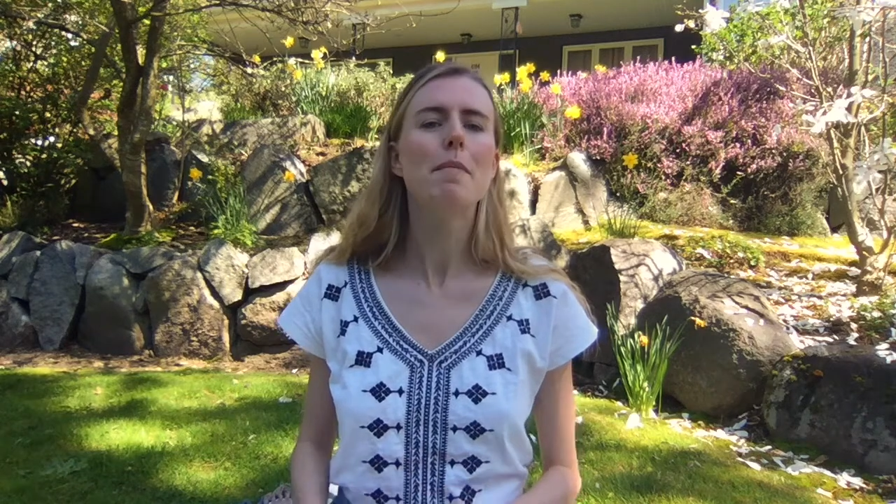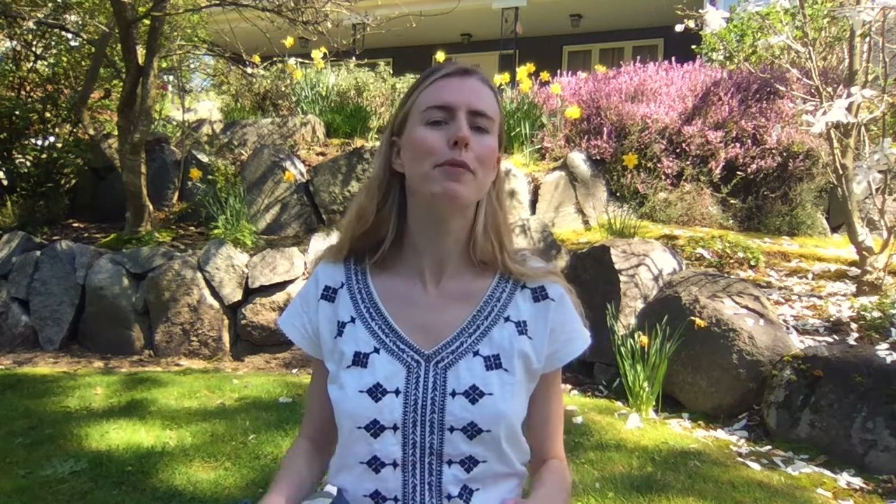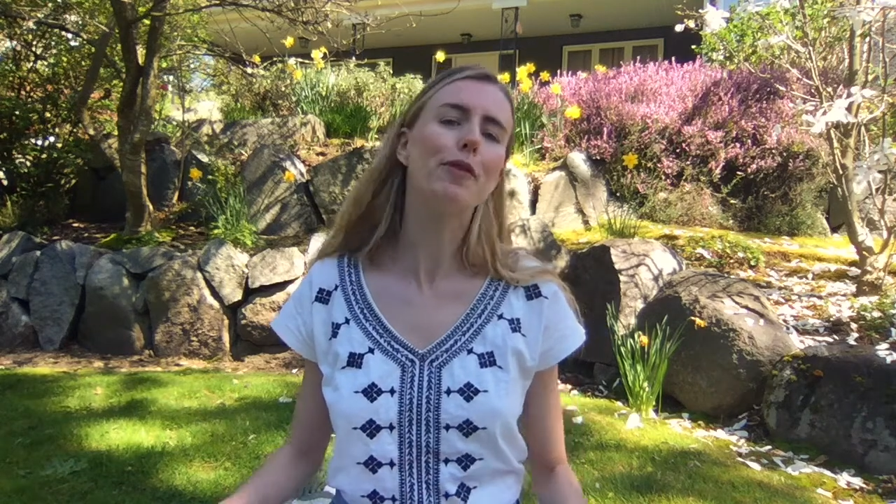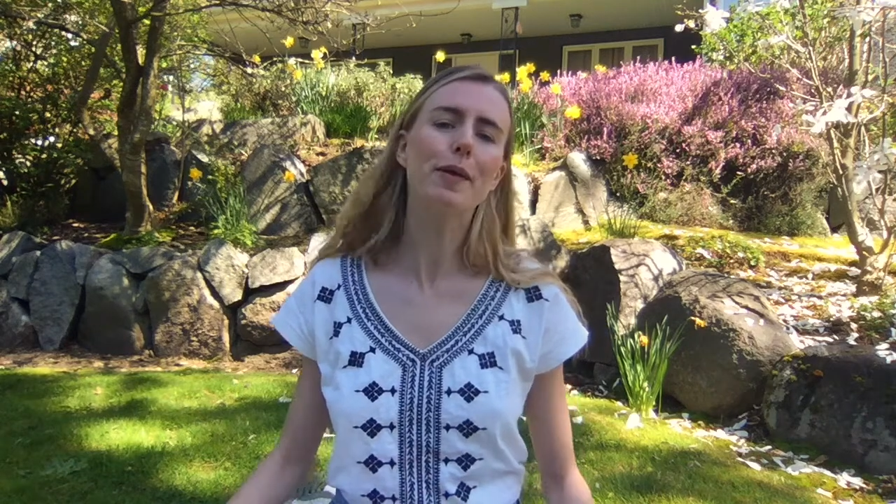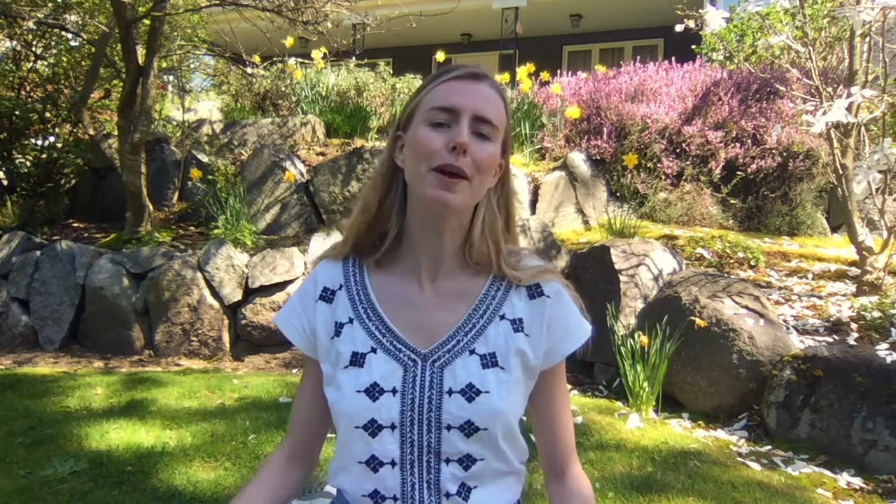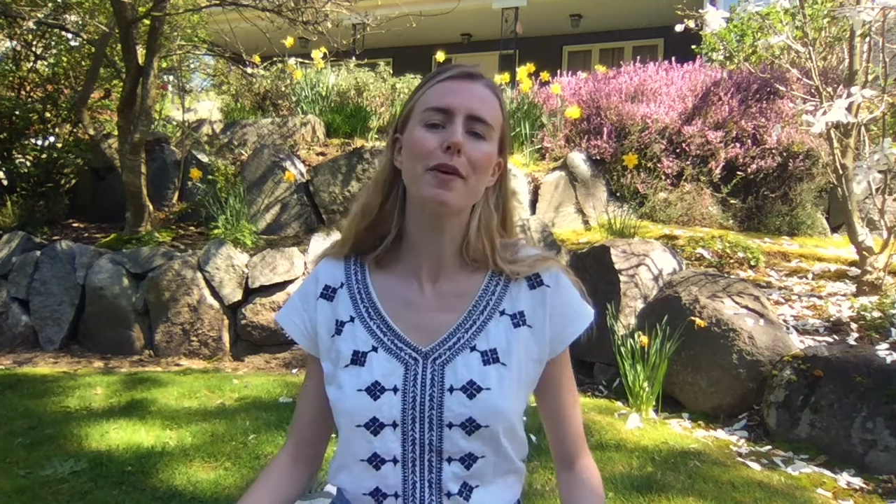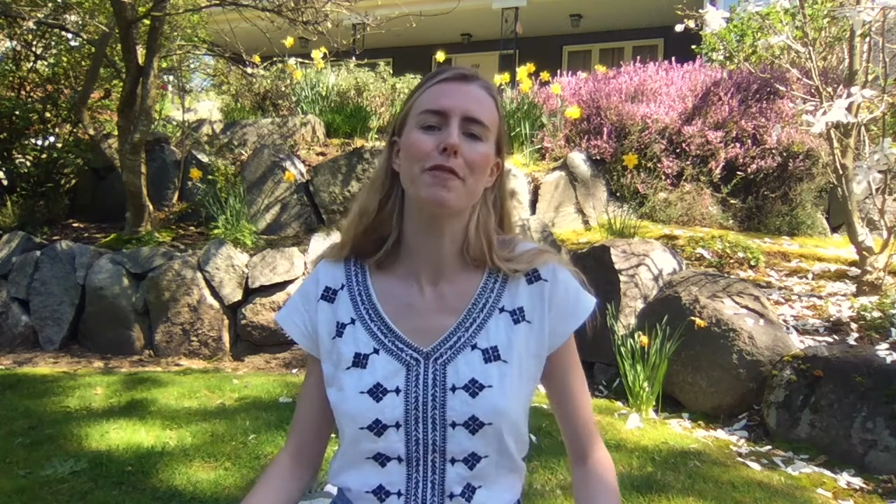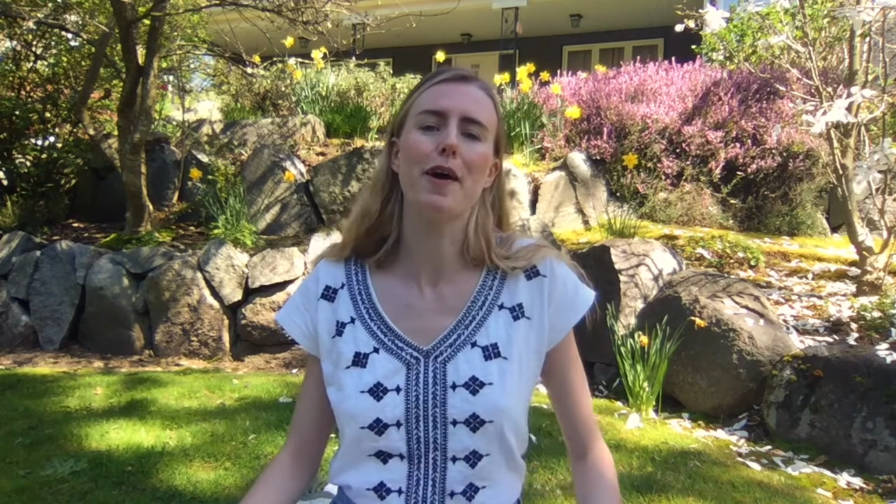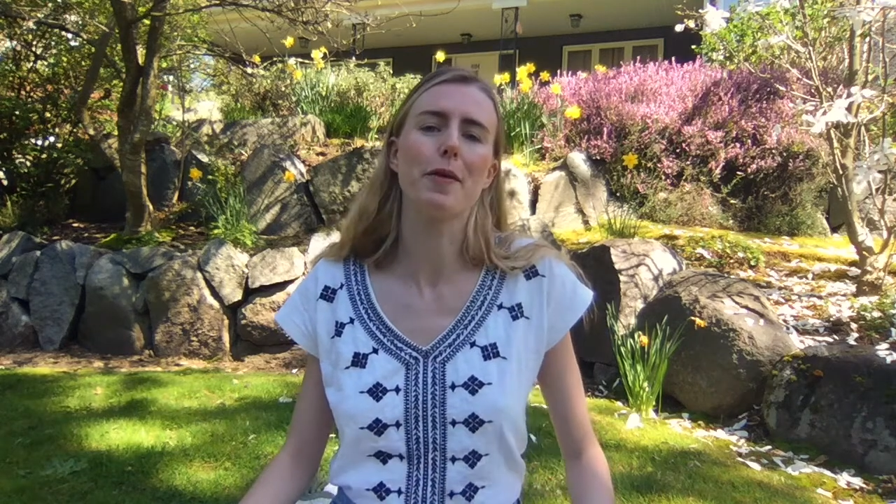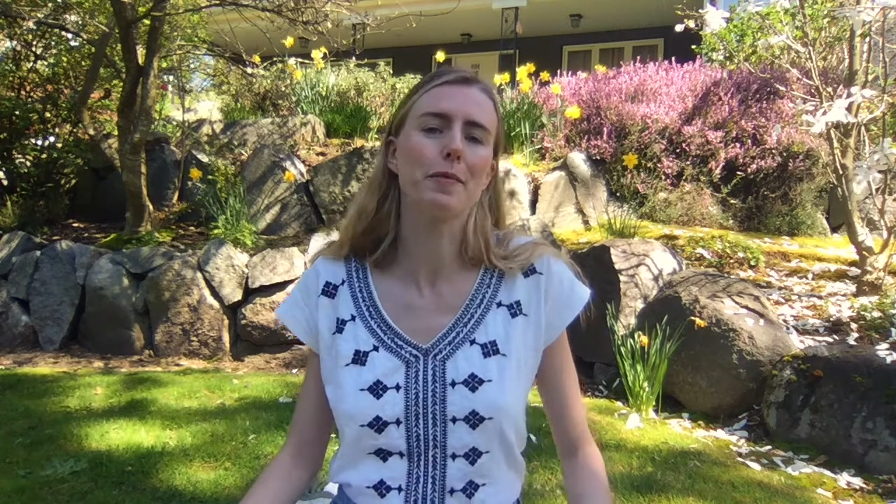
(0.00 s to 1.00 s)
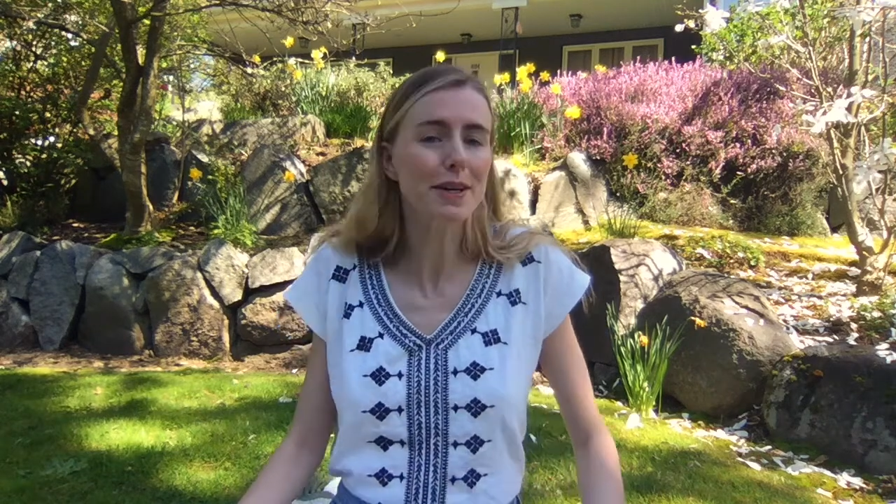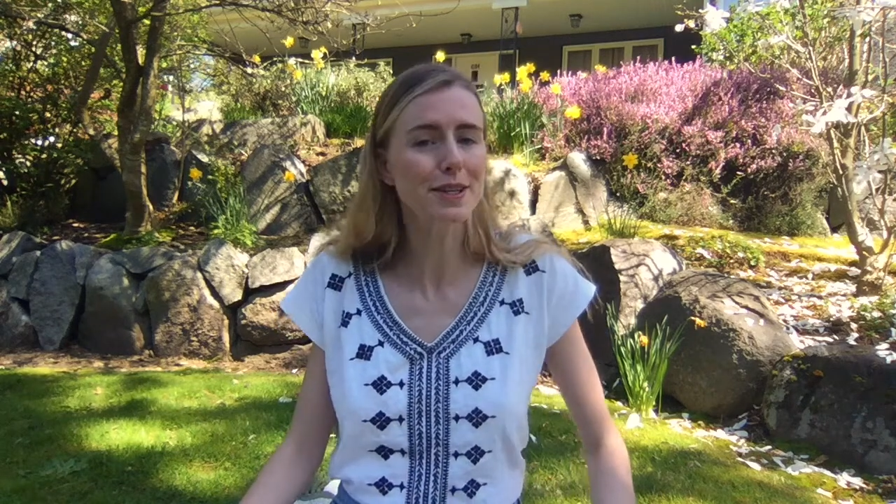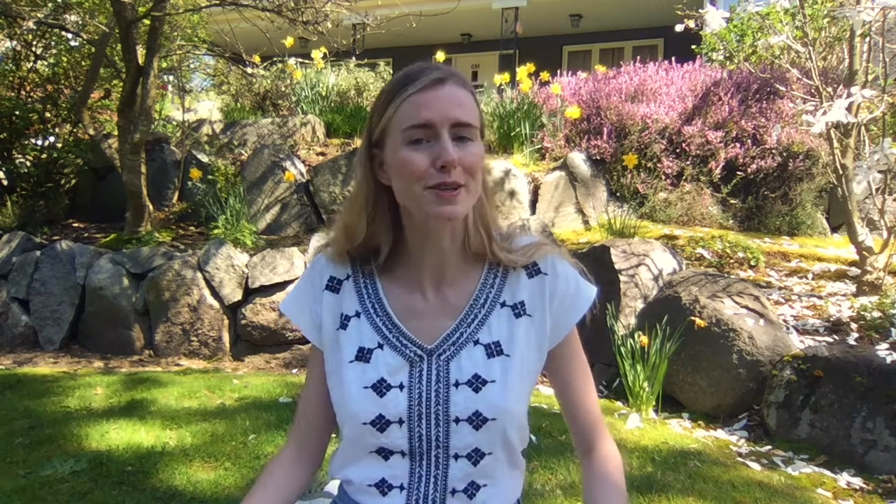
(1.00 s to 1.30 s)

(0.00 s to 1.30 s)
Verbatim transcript: Before we go further, we should